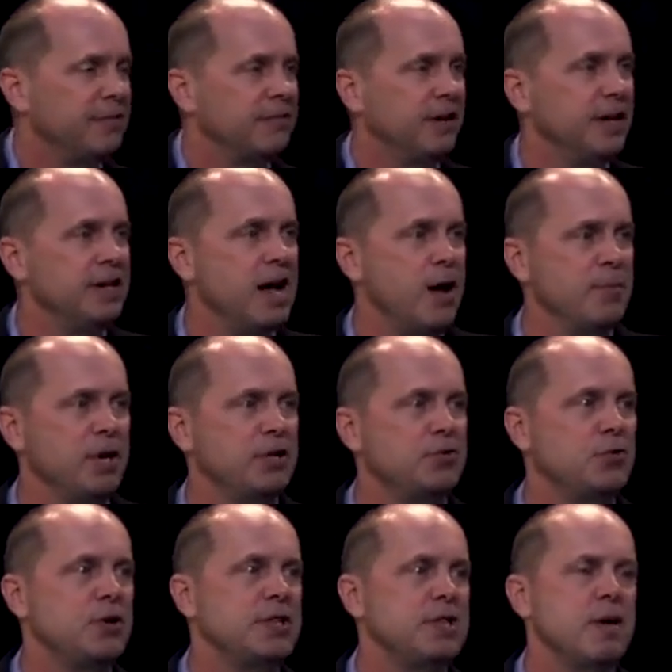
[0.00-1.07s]
right? I'm going to
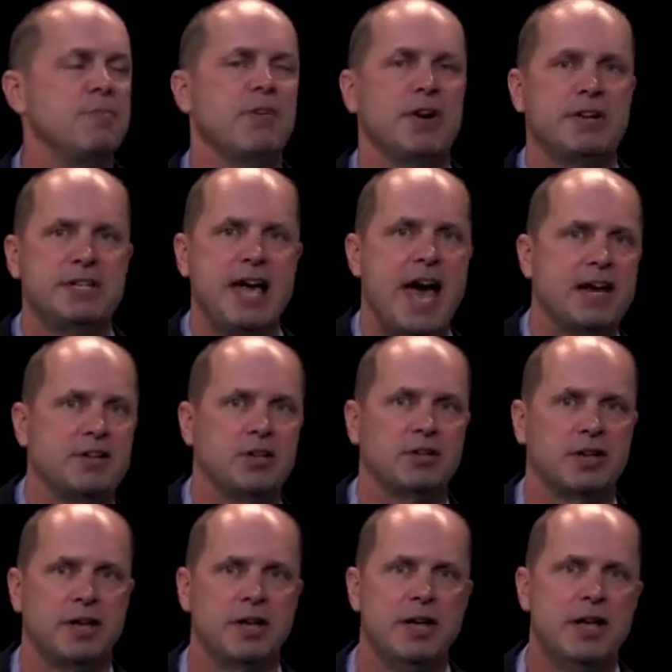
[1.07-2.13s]
treat them very
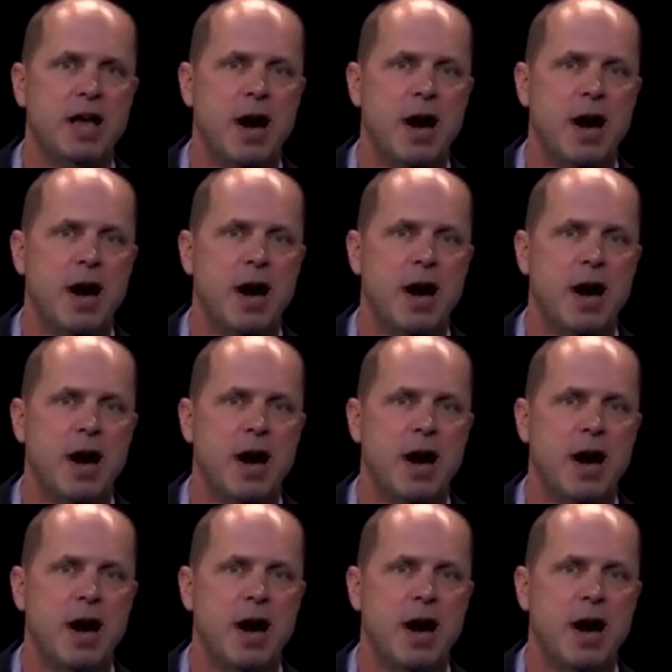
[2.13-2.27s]
tactically.